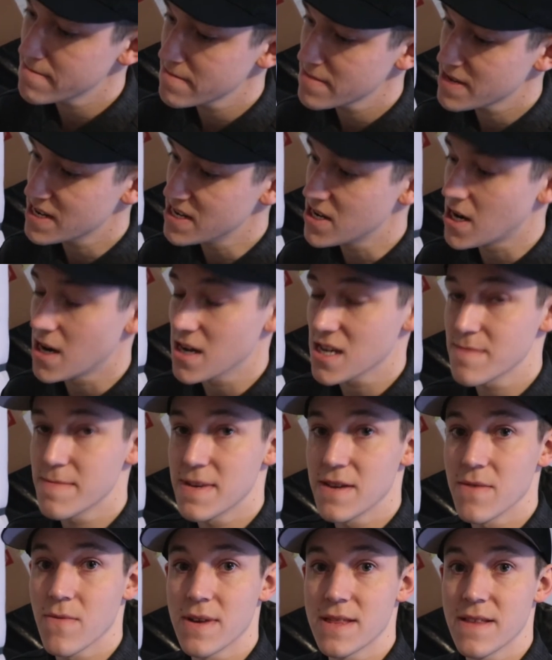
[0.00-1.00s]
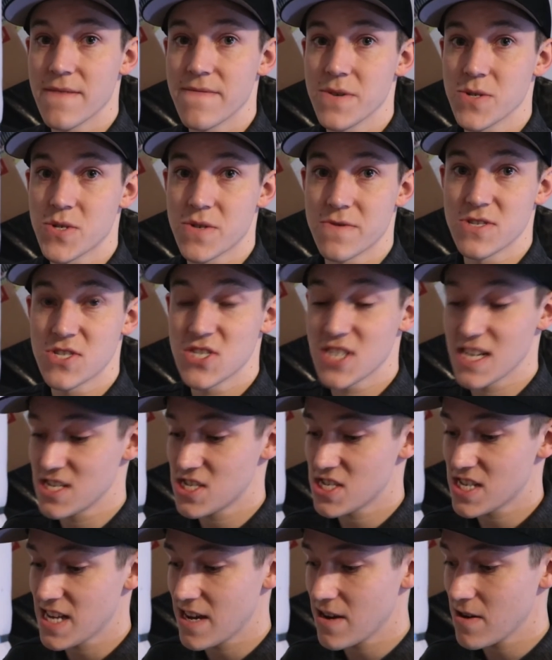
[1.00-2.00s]
can document when the filter was
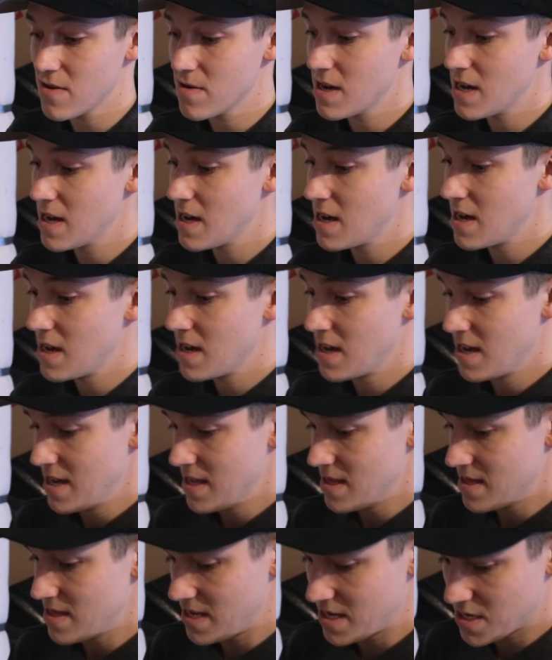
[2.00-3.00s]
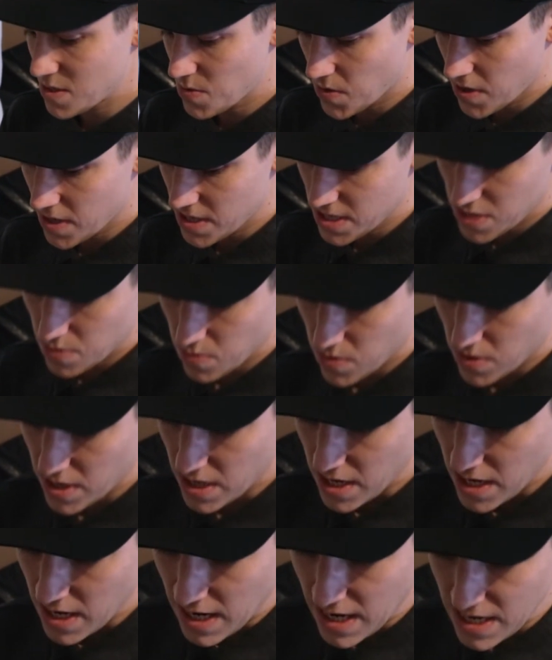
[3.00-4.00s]
changed out. These ones were
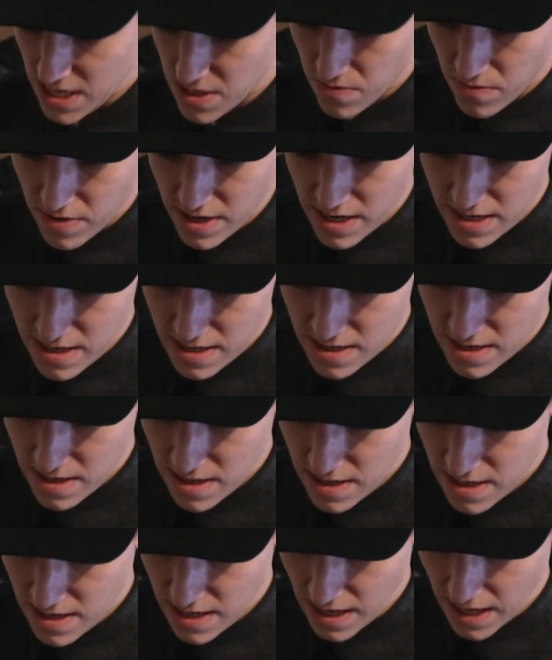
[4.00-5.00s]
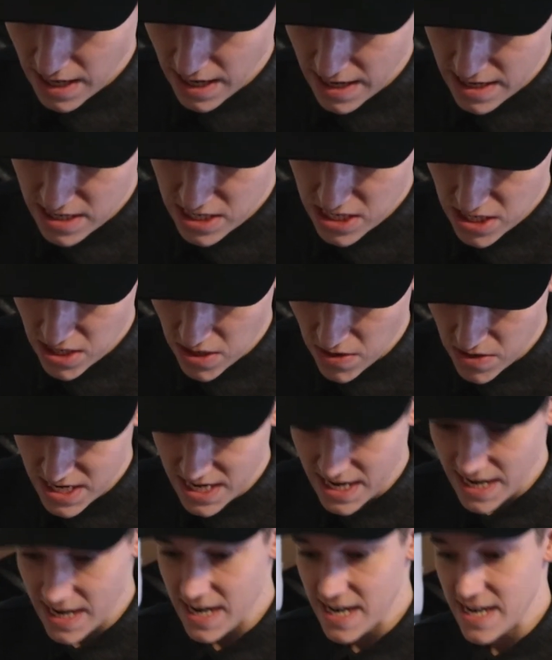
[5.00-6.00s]
not written, and so
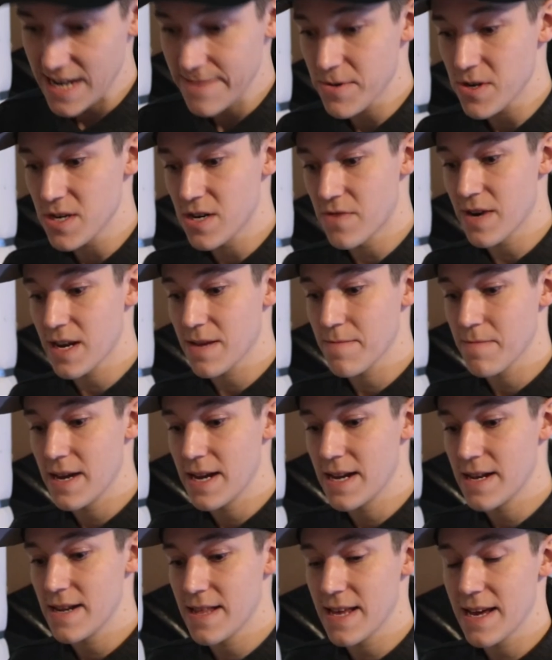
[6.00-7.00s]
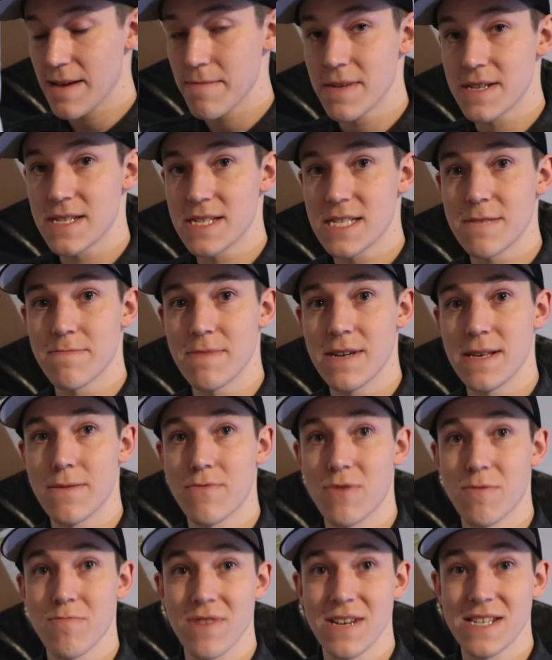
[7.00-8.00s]
today I am going to recommend that Mrs.
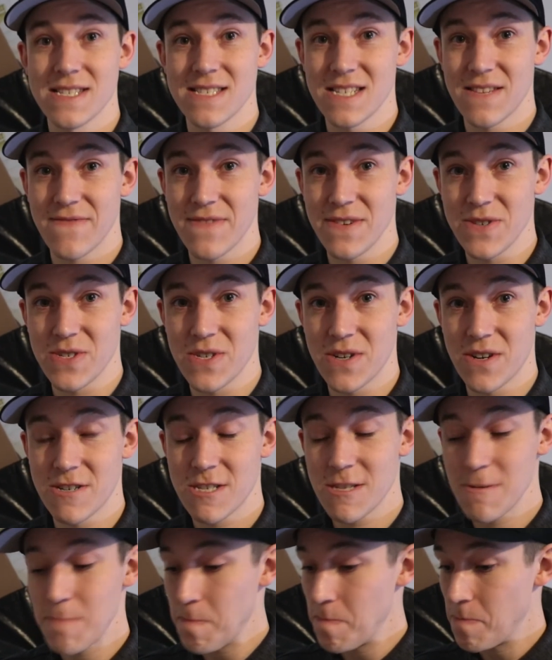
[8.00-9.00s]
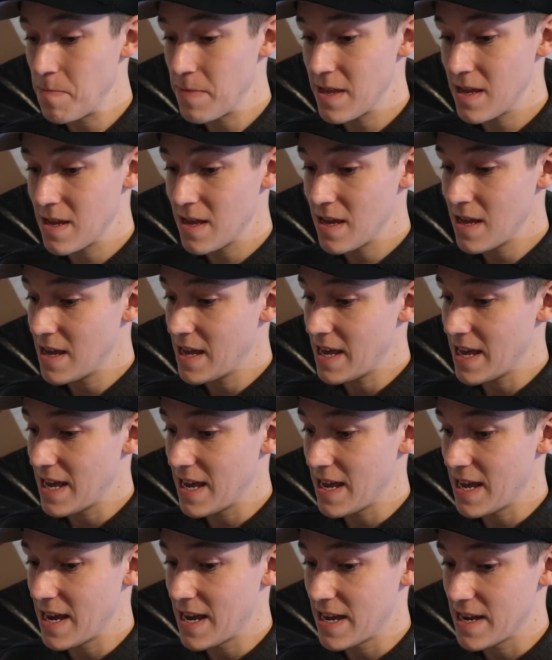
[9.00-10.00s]
Smith replace these filters
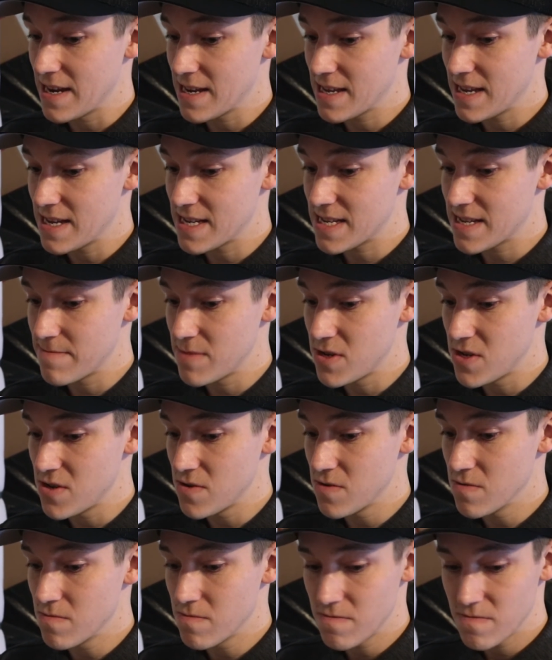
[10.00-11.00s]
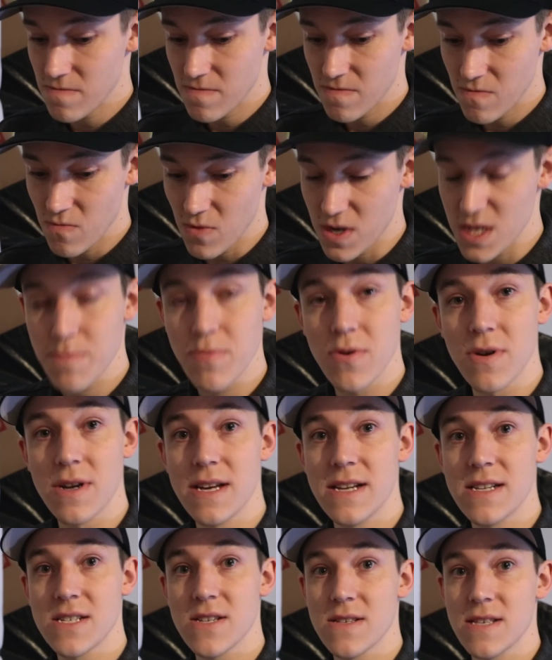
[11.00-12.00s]
and get some new ones put
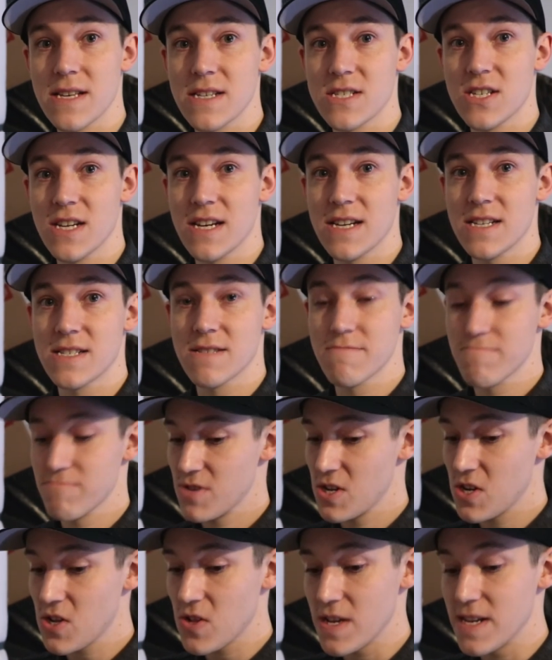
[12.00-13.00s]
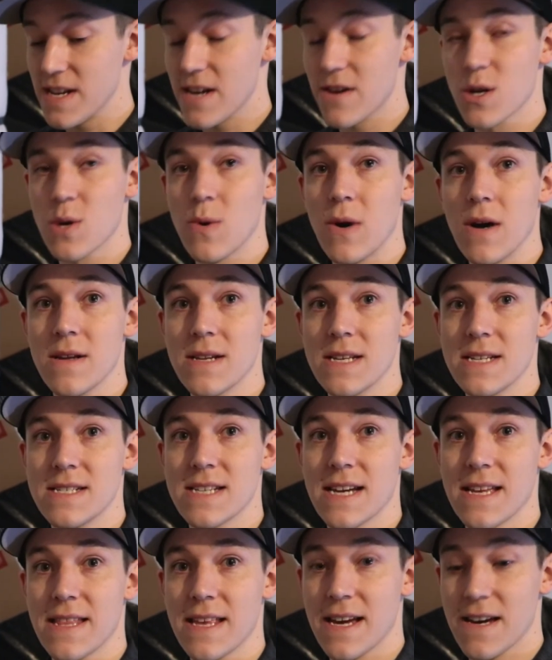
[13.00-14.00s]
in so that she has clean air quality
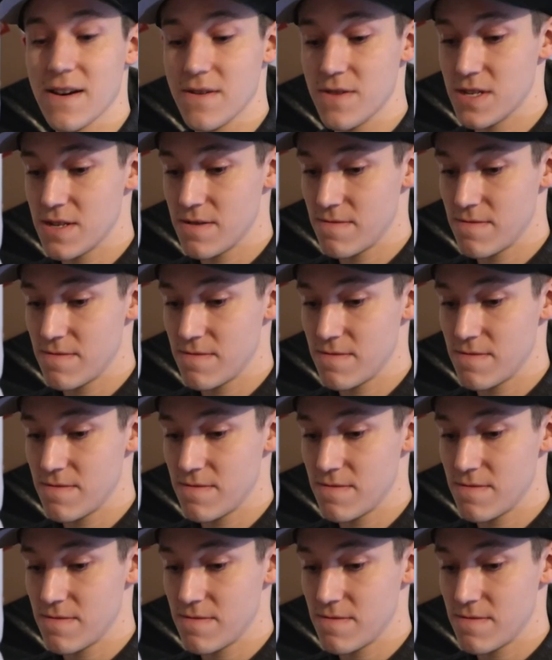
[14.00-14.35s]
inside the house.